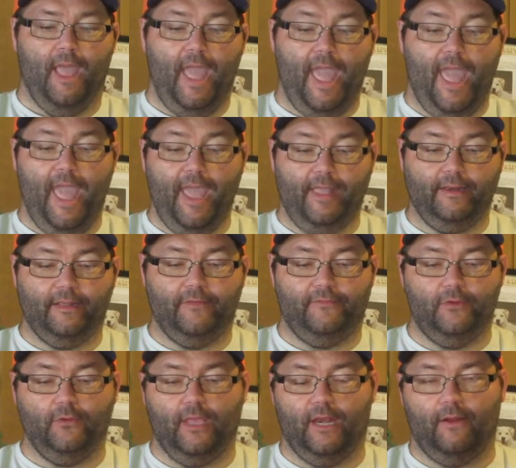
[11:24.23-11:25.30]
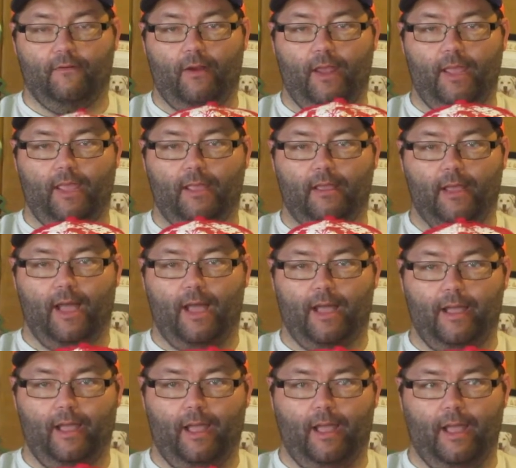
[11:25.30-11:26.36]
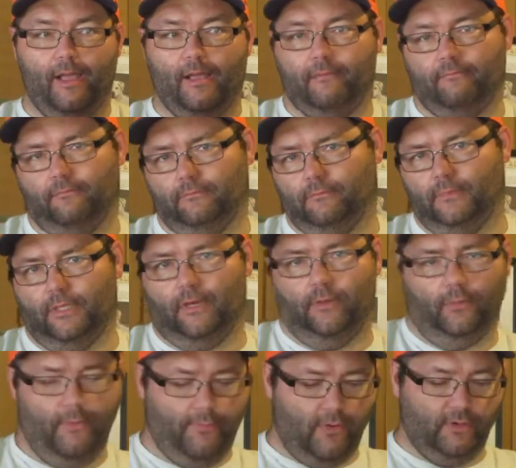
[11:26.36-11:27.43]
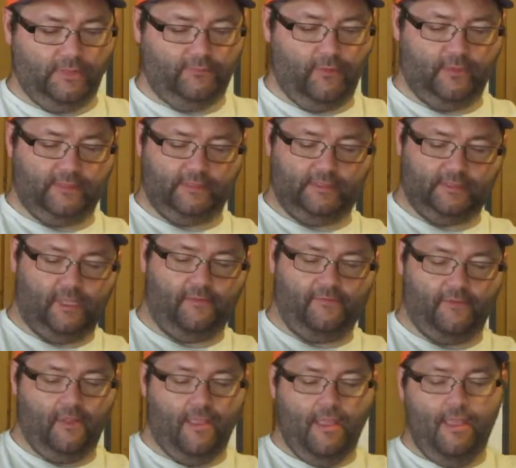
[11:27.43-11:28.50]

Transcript: And if you get it right, you know, you win bonus points and stuff.